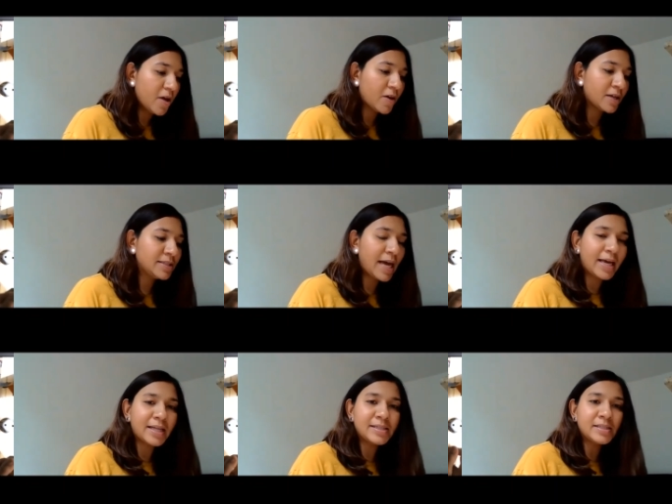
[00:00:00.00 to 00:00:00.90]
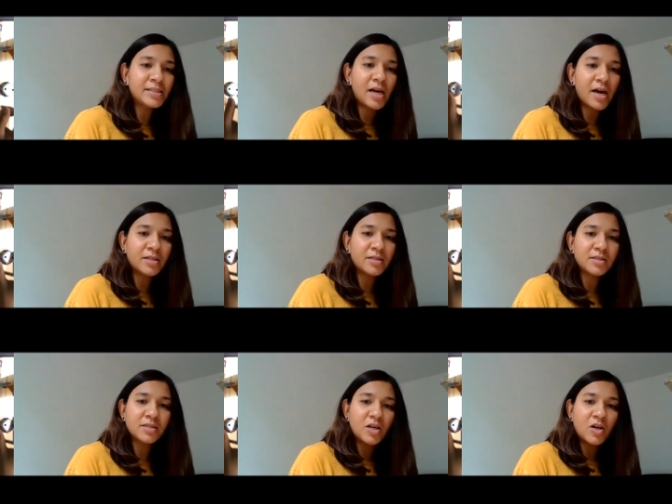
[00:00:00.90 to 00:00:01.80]
You can take it in
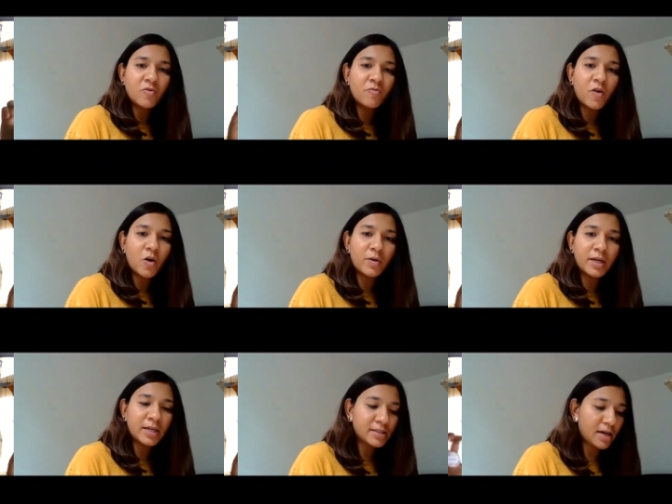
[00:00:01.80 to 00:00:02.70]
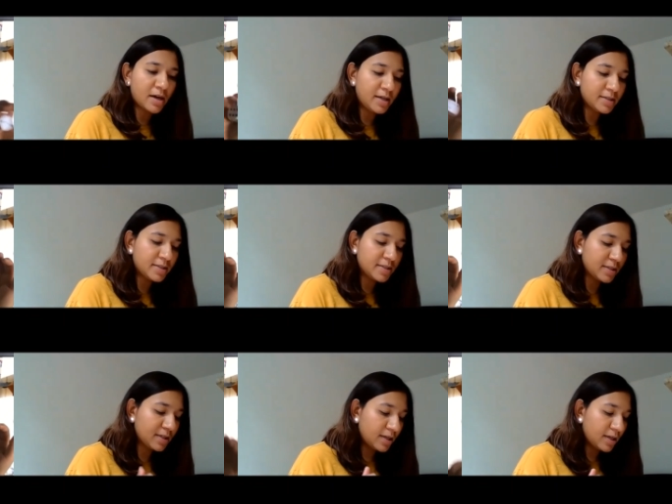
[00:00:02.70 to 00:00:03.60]
turns, rolling a dice
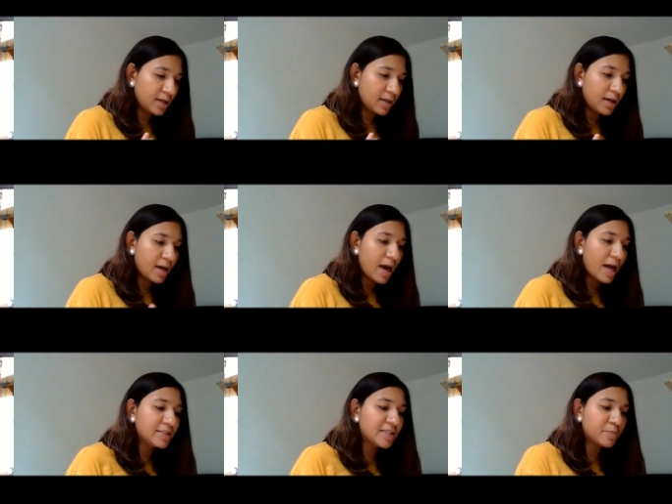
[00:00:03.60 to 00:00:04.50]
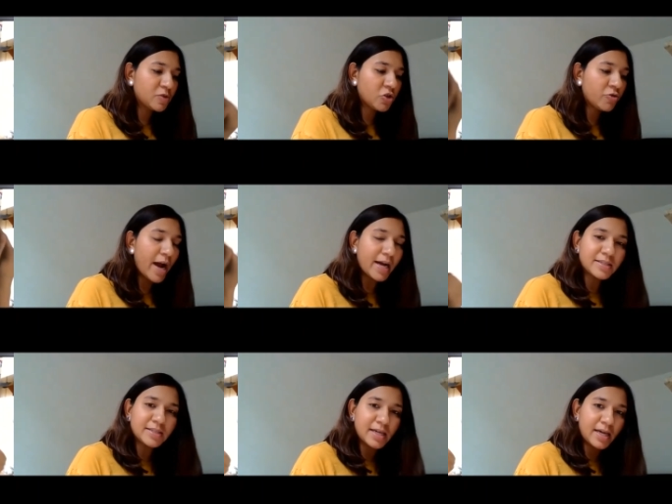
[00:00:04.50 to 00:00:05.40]
and
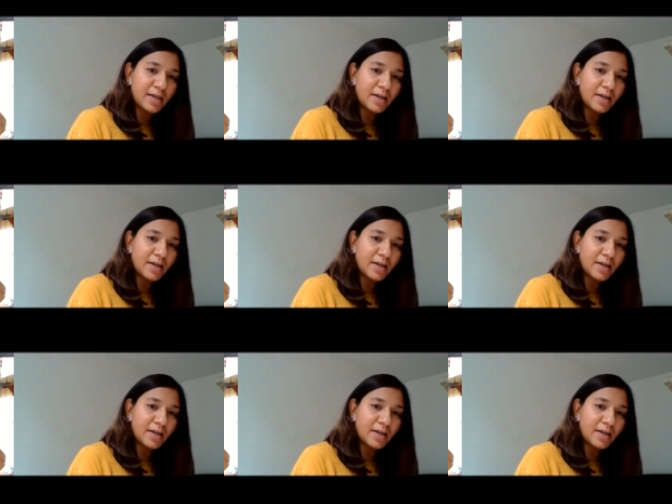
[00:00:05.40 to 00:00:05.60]
subtracting